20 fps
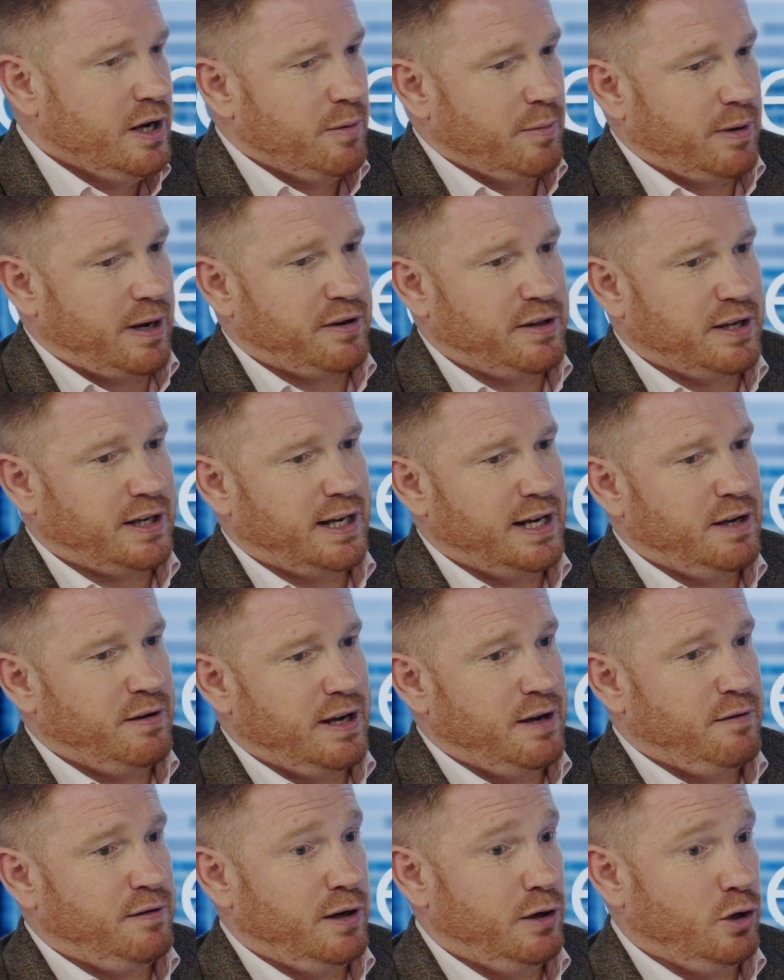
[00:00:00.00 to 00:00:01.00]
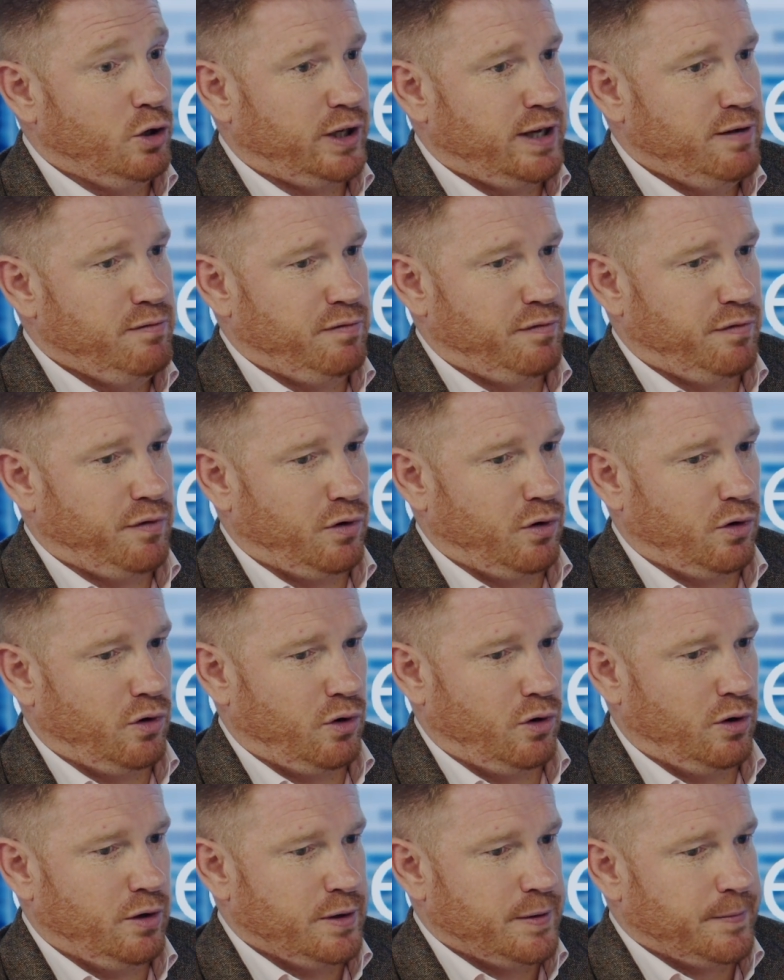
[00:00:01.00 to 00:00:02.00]
But I think if you're looking
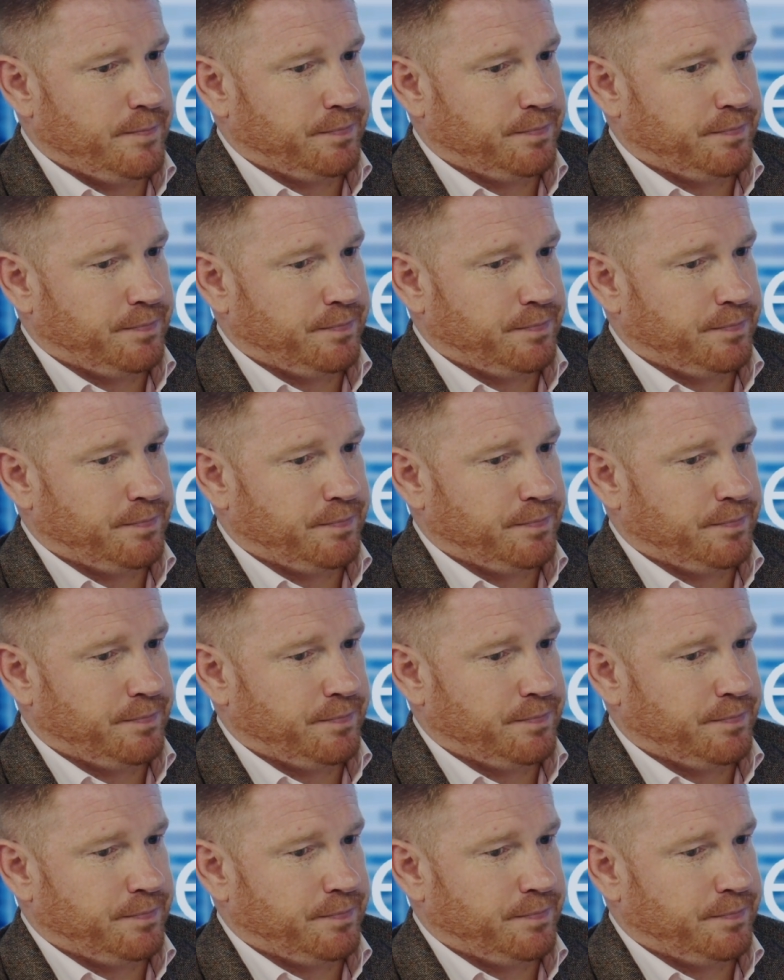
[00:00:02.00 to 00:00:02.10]
for,